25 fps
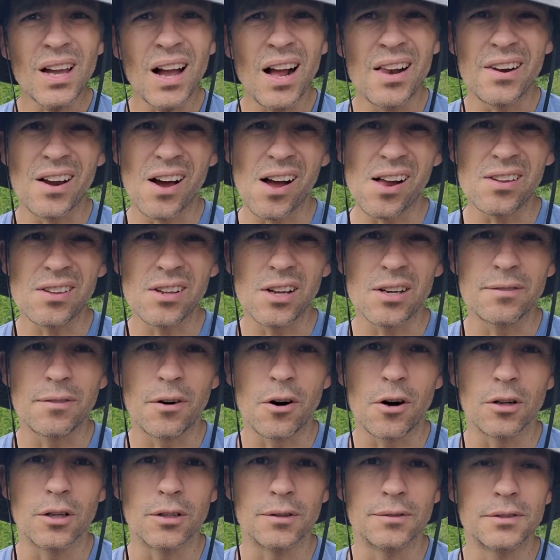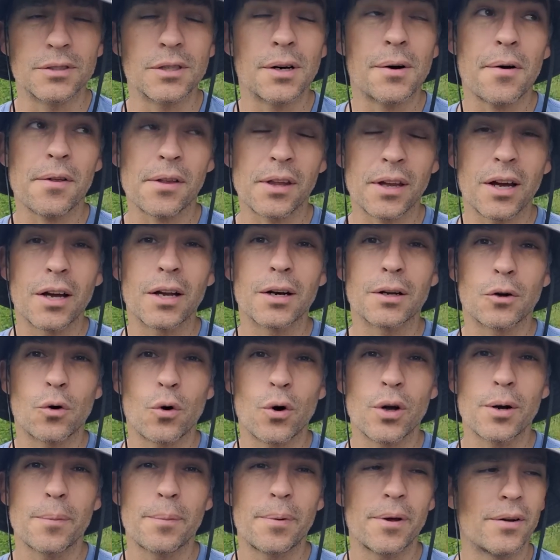And I love olives. They got
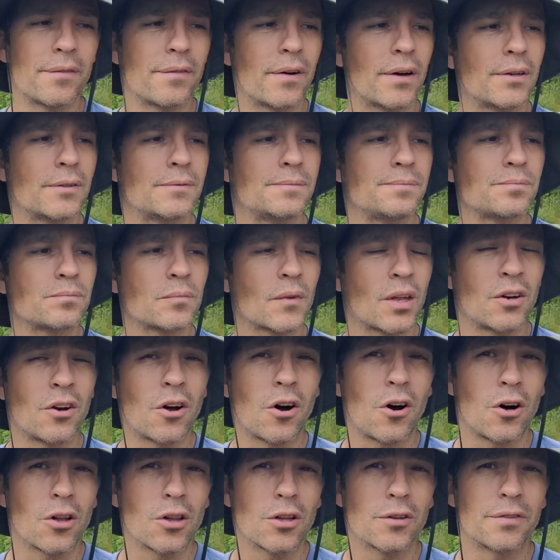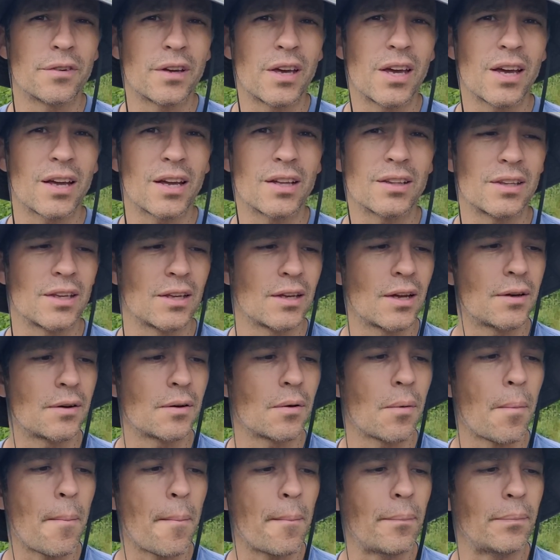quite a bit of a an olive kick at the
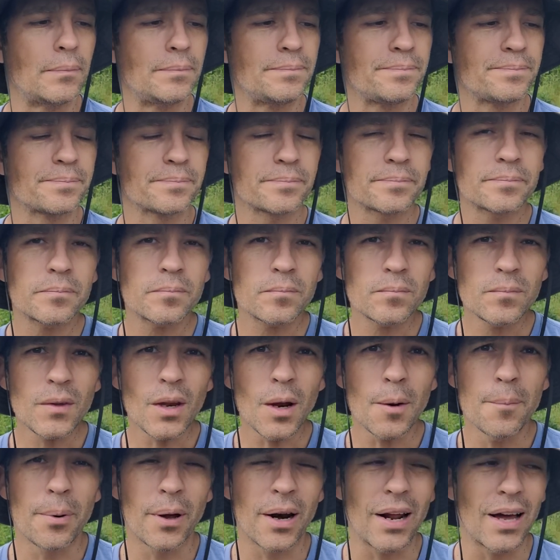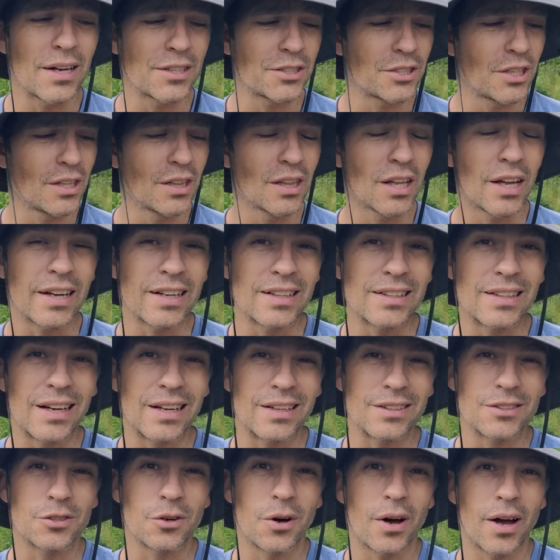end. But I actually like
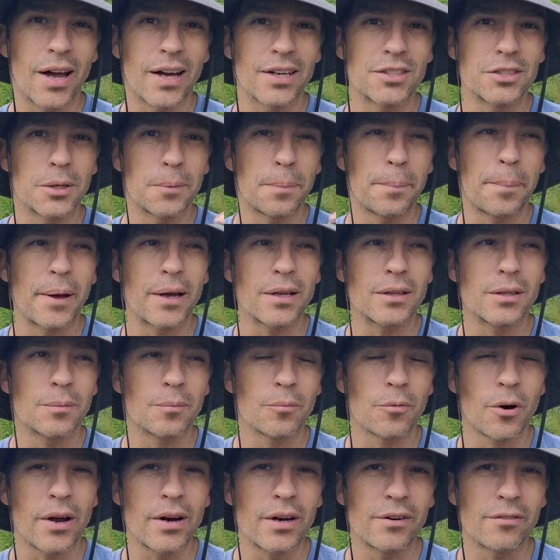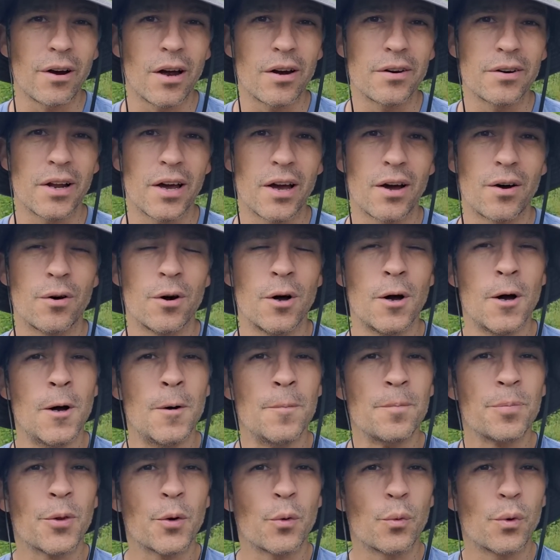that. So I actually picked them right around now
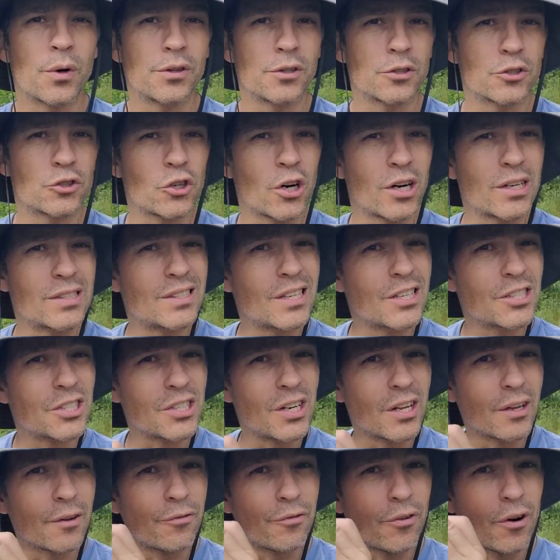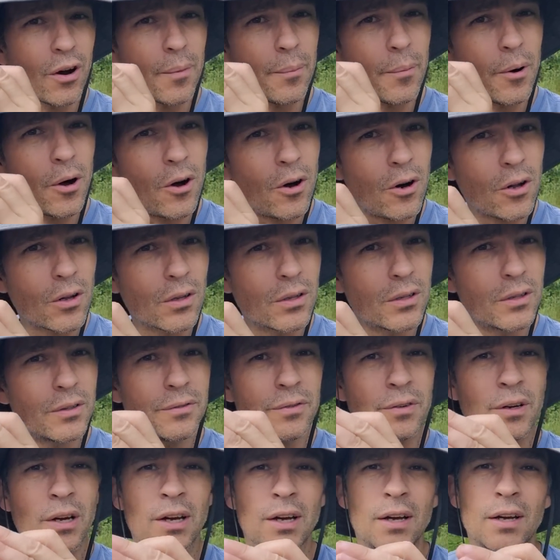when they're transitioning from
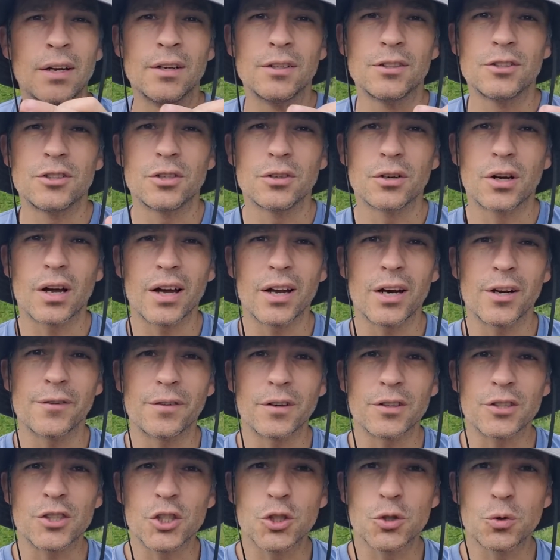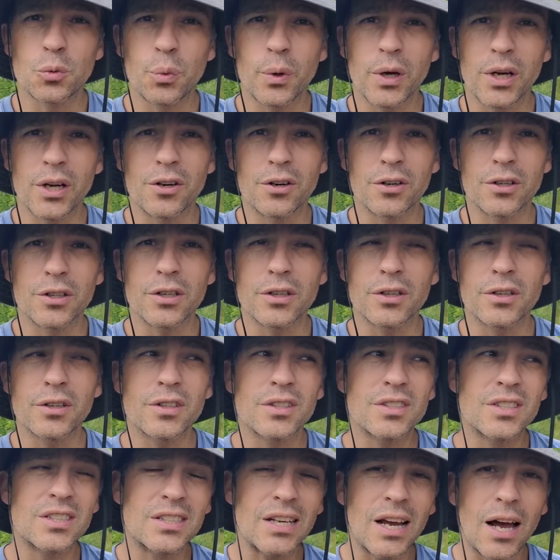olive to kind of a sweeter,
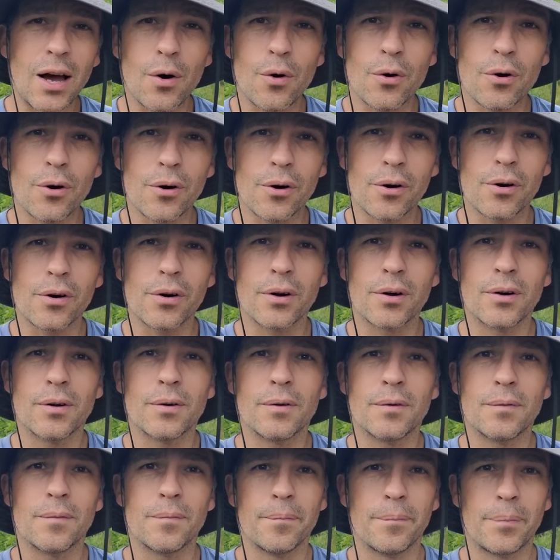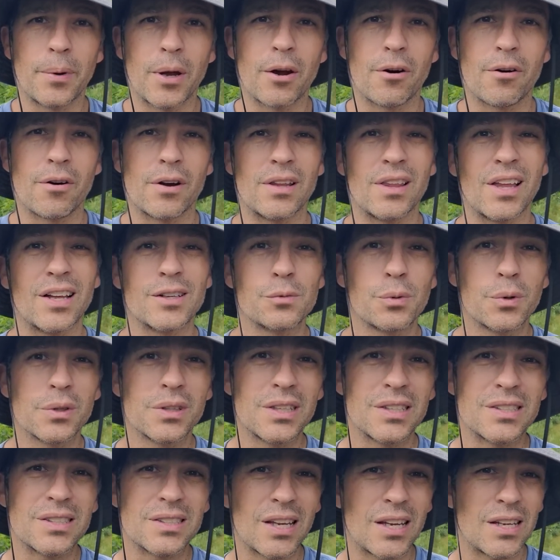sour berry. That's what
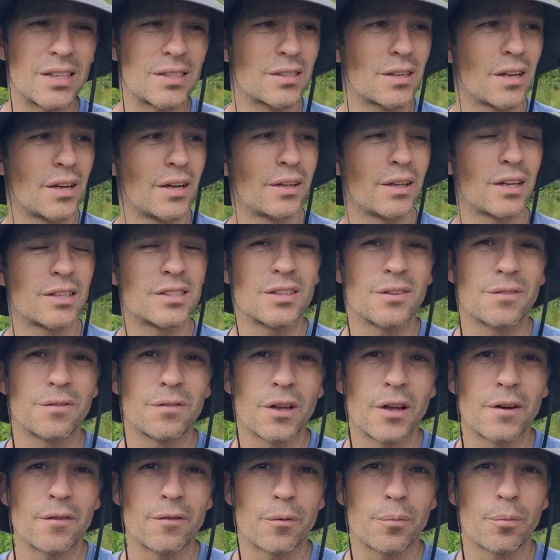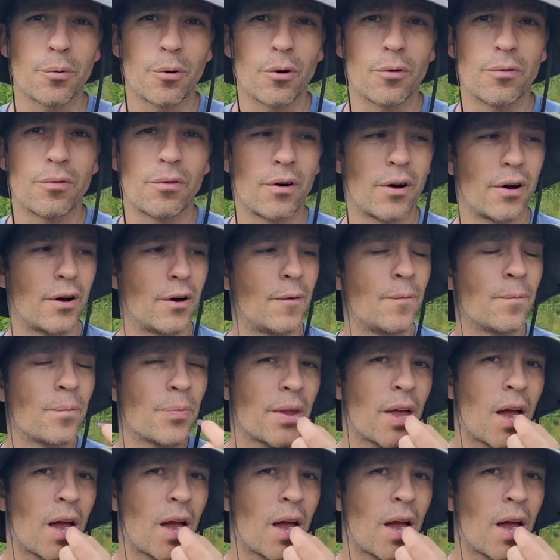these taste like. That's the flavor profile.